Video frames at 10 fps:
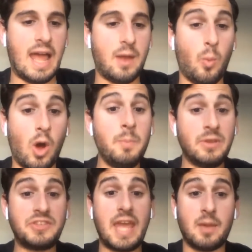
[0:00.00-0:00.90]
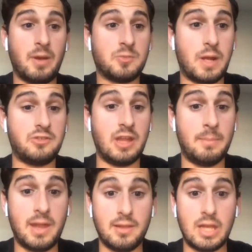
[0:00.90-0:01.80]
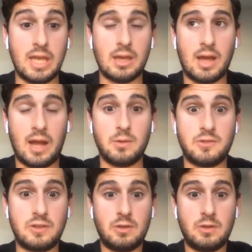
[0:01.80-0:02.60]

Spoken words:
I had one mistake in my spreadsheet. Admittedly, I was